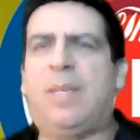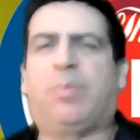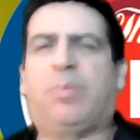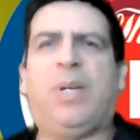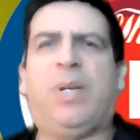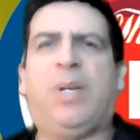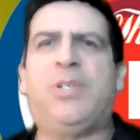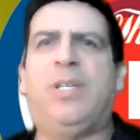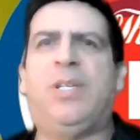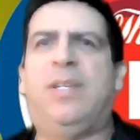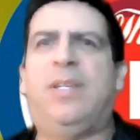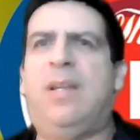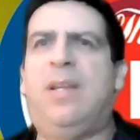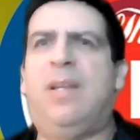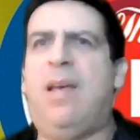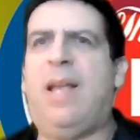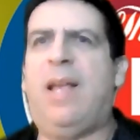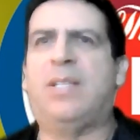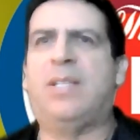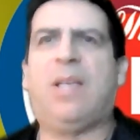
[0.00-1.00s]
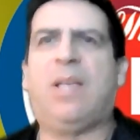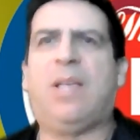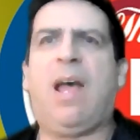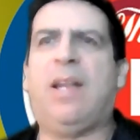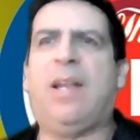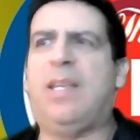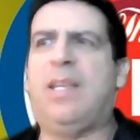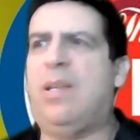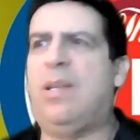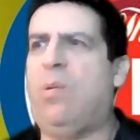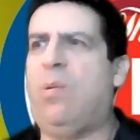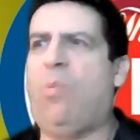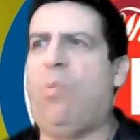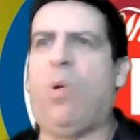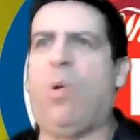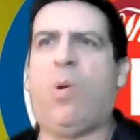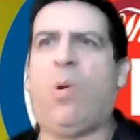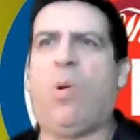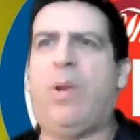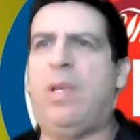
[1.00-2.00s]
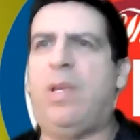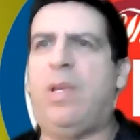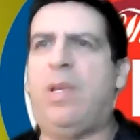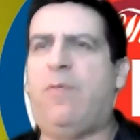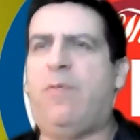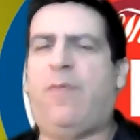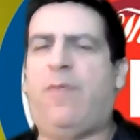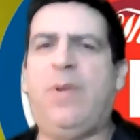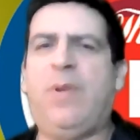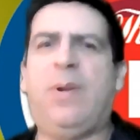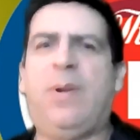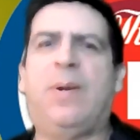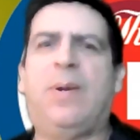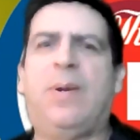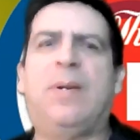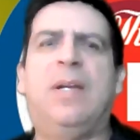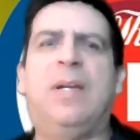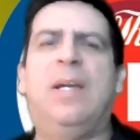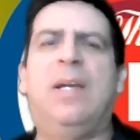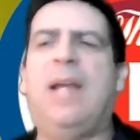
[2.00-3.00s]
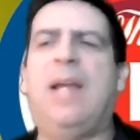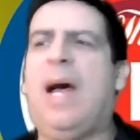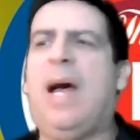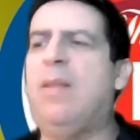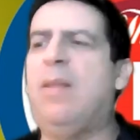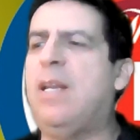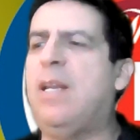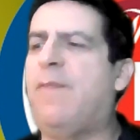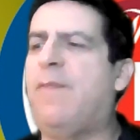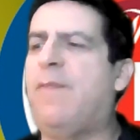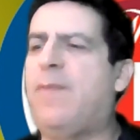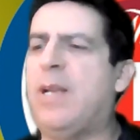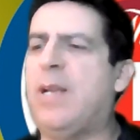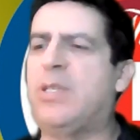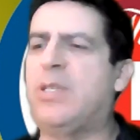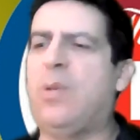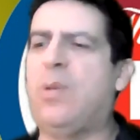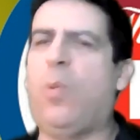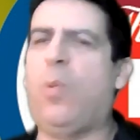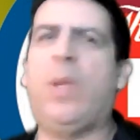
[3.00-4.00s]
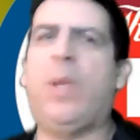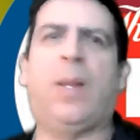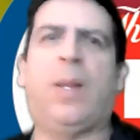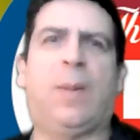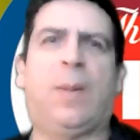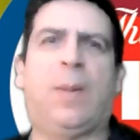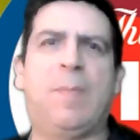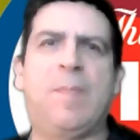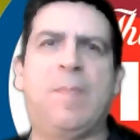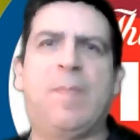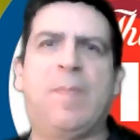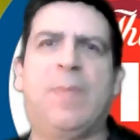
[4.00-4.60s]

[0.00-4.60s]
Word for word: Depression, anxiety, worry, fear, and how that affects the will.